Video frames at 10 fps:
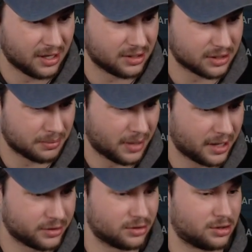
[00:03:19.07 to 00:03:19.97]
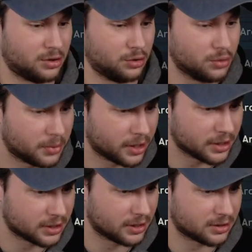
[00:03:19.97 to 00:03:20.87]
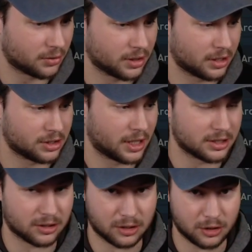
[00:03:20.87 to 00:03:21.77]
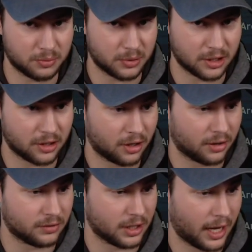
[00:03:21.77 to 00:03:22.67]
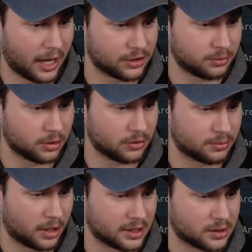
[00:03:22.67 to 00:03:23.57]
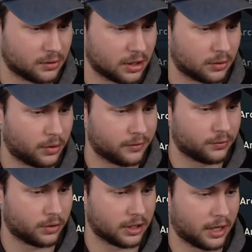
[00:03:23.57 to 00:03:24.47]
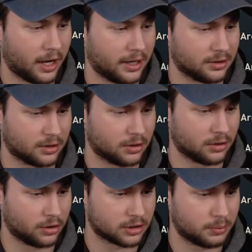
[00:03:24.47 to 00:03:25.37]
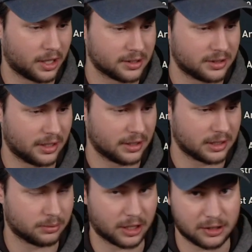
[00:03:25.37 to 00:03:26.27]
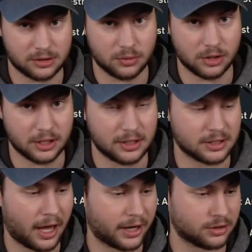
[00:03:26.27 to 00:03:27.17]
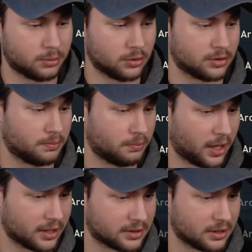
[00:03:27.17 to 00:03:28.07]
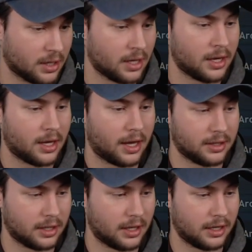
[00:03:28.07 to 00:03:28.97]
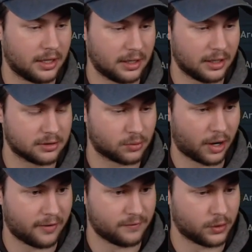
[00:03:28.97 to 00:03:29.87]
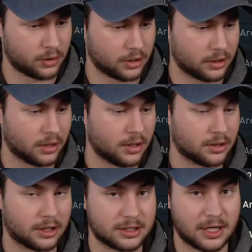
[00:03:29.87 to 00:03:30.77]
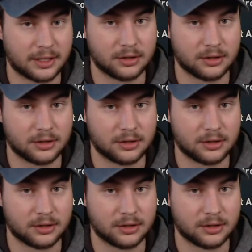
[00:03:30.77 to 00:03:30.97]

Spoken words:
Doesn't matter too much. It's only going to change a little bit of the attributes, but I just felt like 149 looked best and seemed like it suited his attributes best. And then he is right-footed. Let's take a